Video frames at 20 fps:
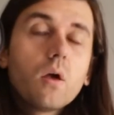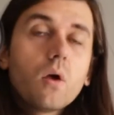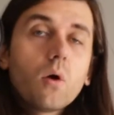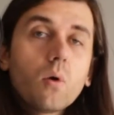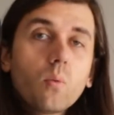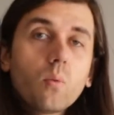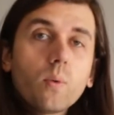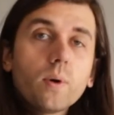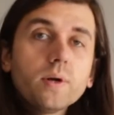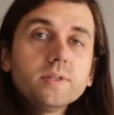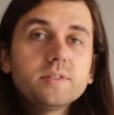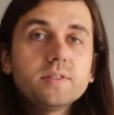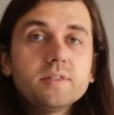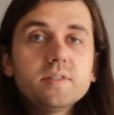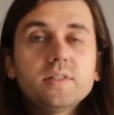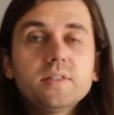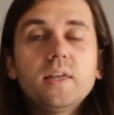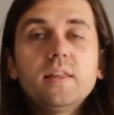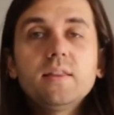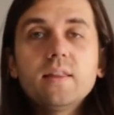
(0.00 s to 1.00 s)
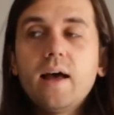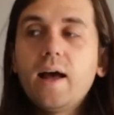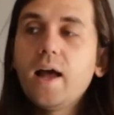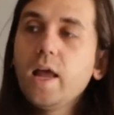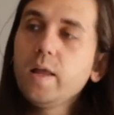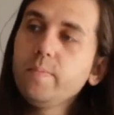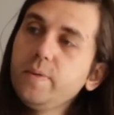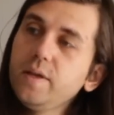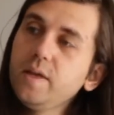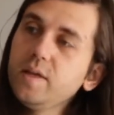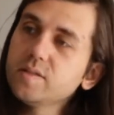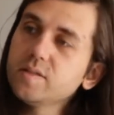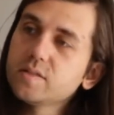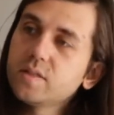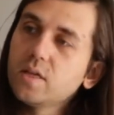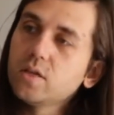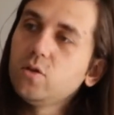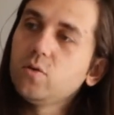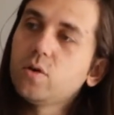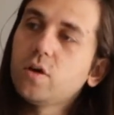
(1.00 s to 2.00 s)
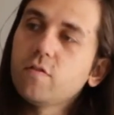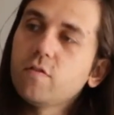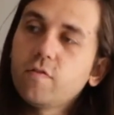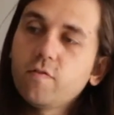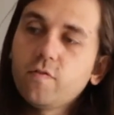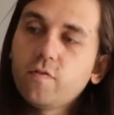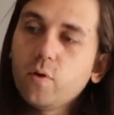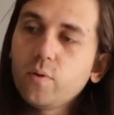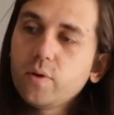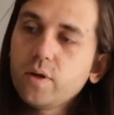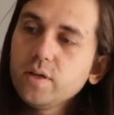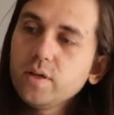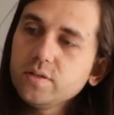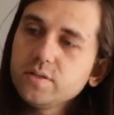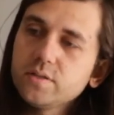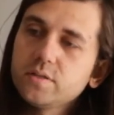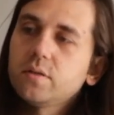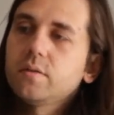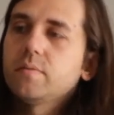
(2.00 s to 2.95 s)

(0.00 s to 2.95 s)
Once it's in the eyepiece, then you can focus.